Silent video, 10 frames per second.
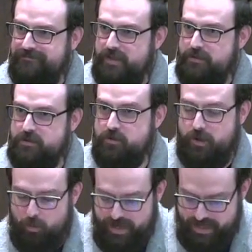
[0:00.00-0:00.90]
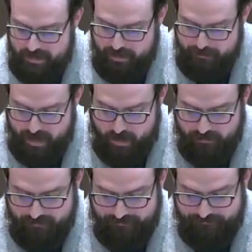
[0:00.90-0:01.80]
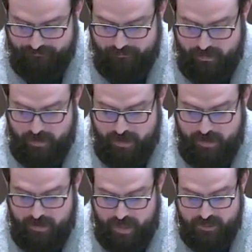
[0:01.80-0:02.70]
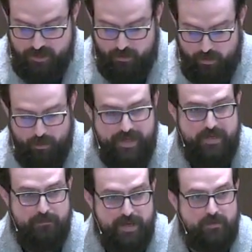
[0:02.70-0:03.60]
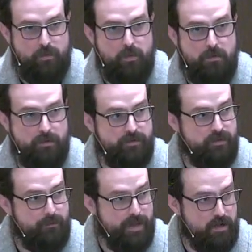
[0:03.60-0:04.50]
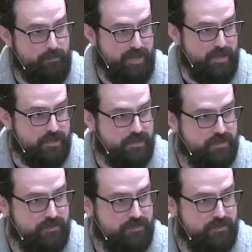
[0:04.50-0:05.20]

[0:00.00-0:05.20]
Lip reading: so that we can be better and so that we can make the world a better place.